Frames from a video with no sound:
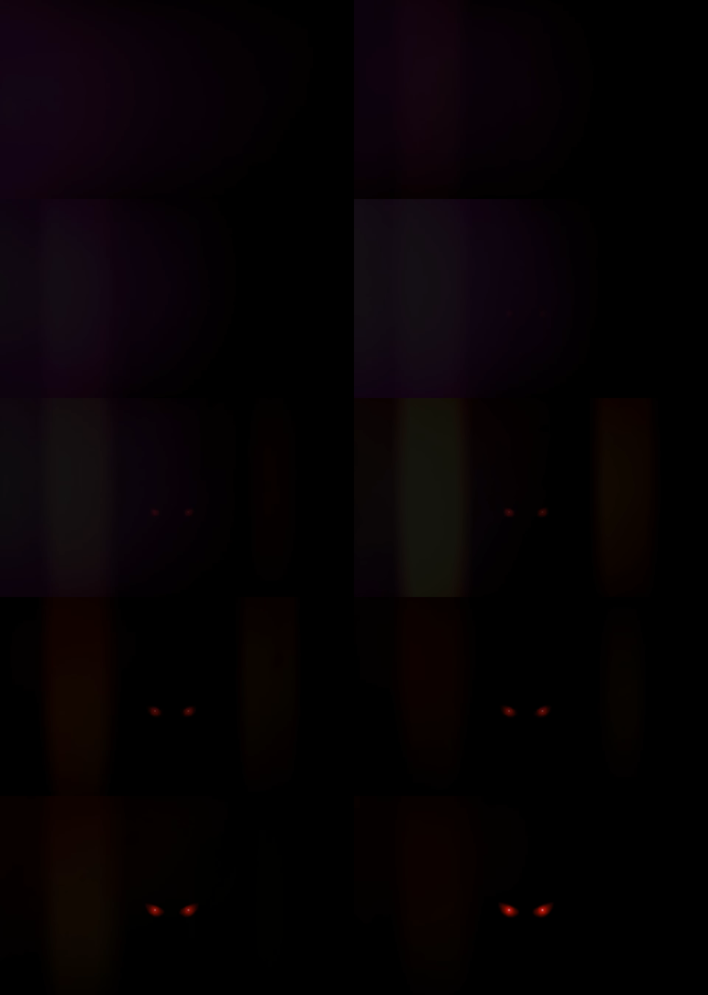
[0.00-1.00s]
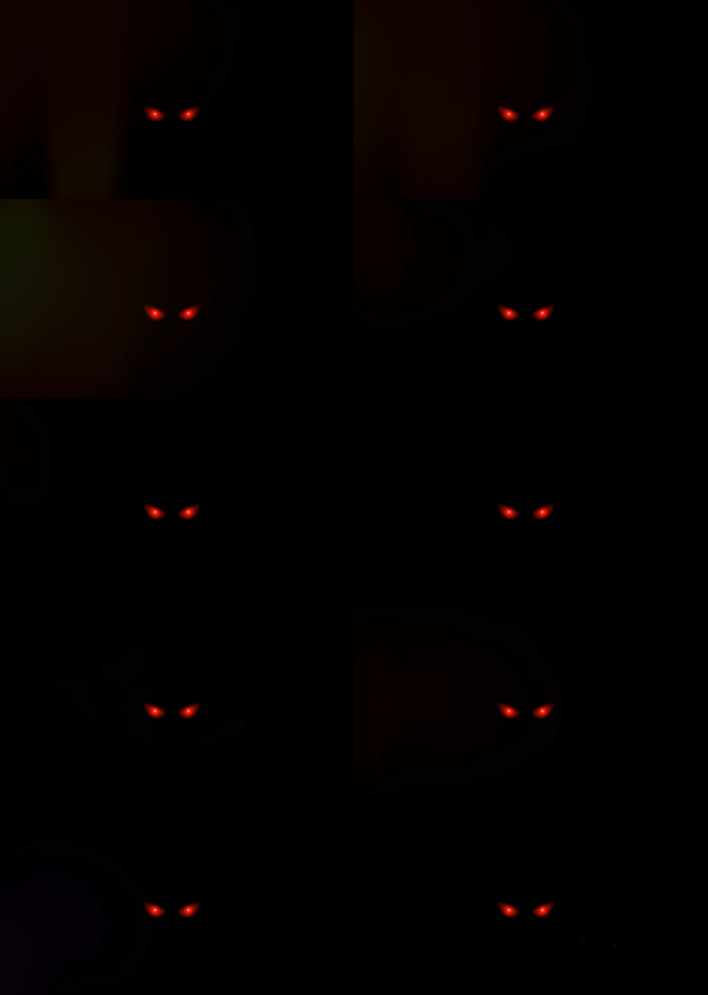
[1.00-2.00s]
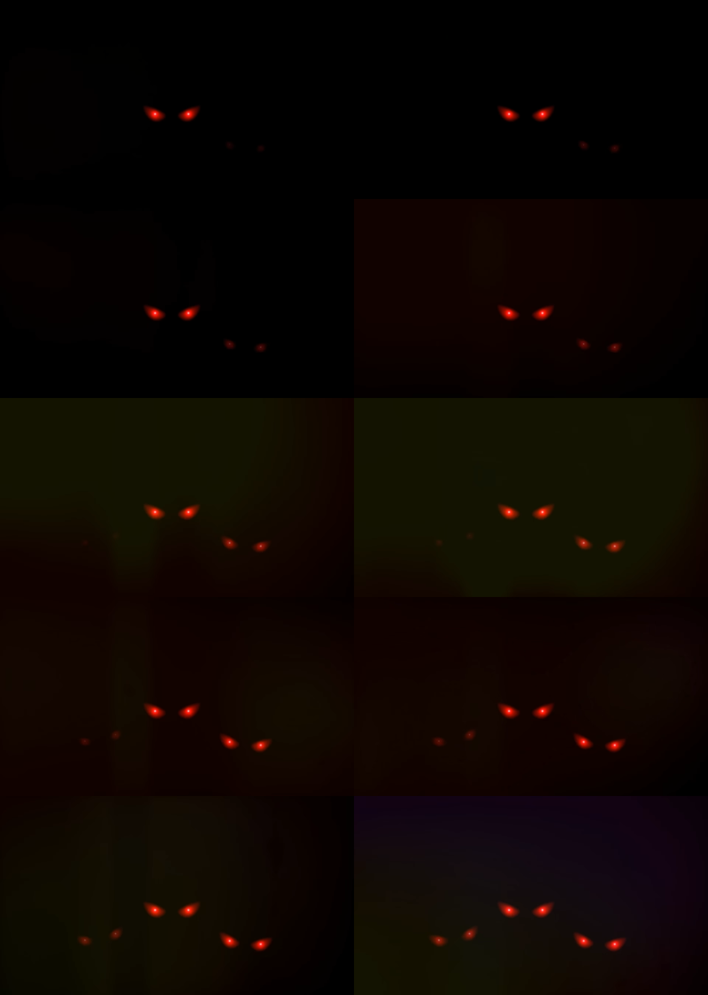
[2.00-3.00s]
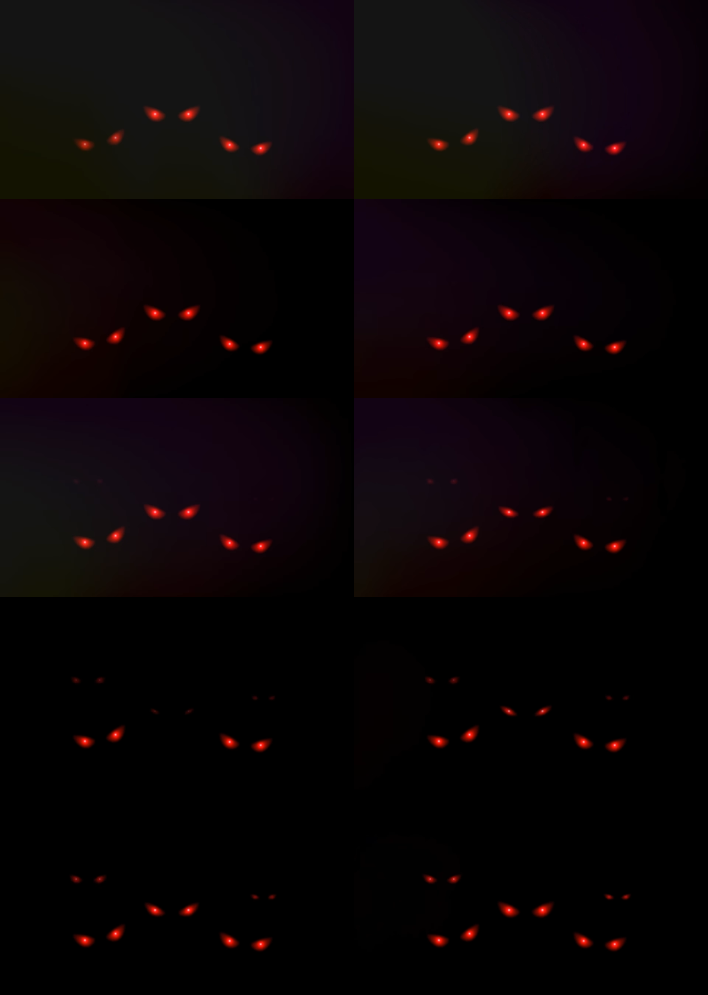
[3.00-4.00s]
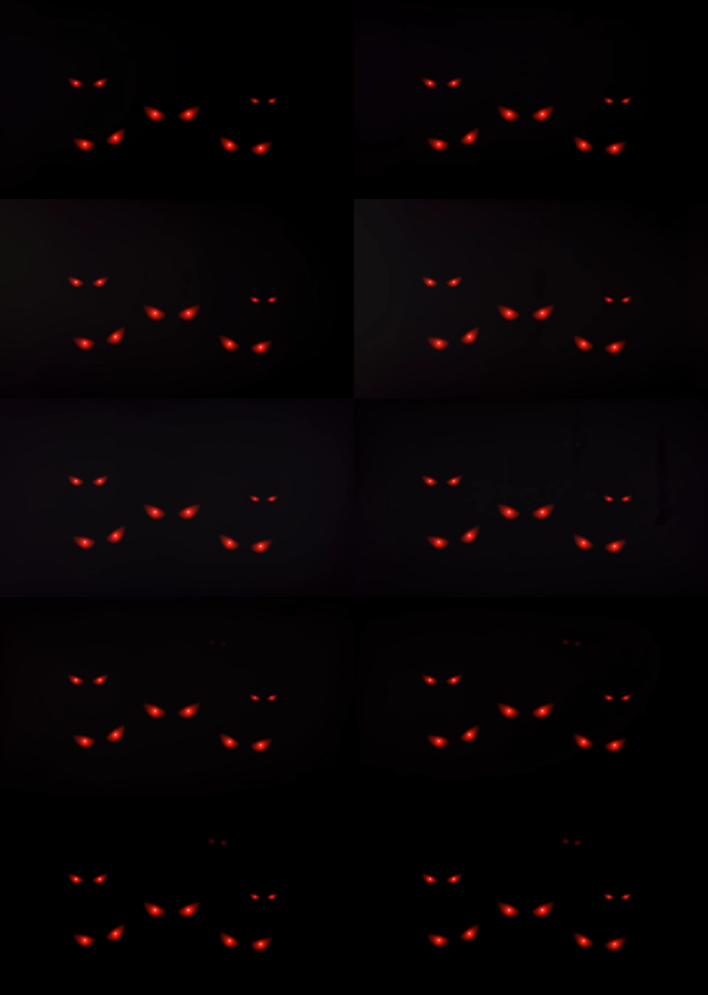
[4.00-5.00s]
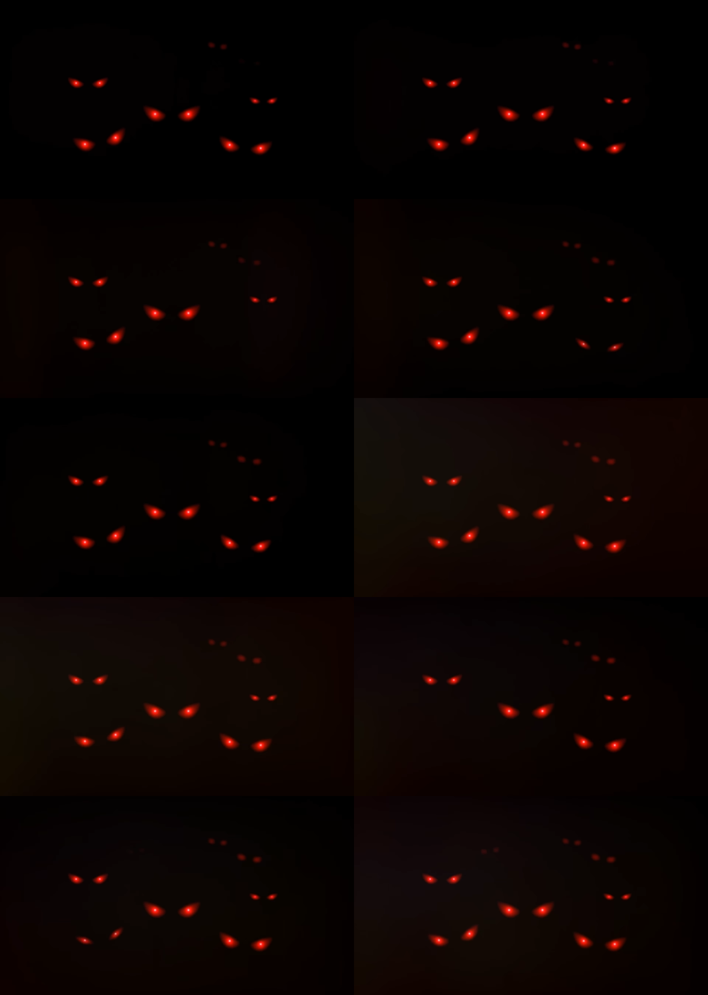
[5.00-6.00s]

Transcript: No face is visible, so there are no lips to read.